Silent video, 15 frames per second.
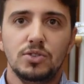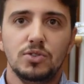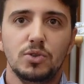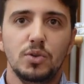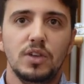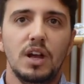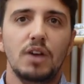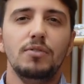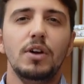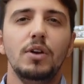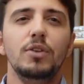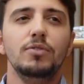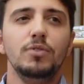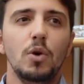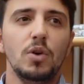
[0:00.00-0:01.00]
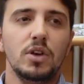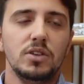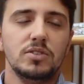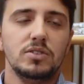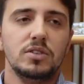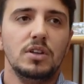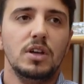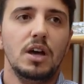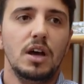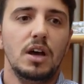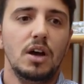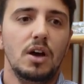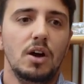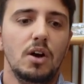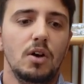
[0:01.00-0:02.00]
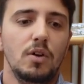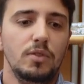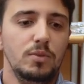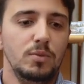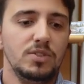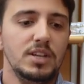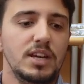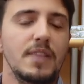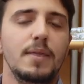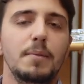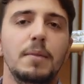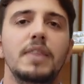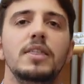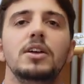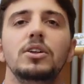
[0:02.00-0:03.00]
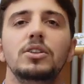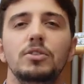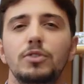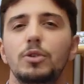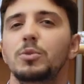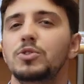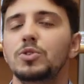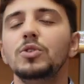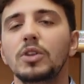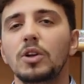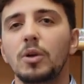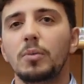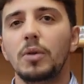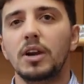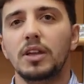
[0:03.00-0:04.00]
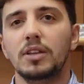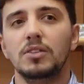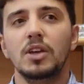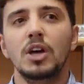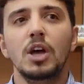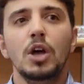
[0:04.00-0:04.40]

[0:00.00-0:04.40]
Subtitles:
So they are very focused on, once again, the medical and the pharmaceutical market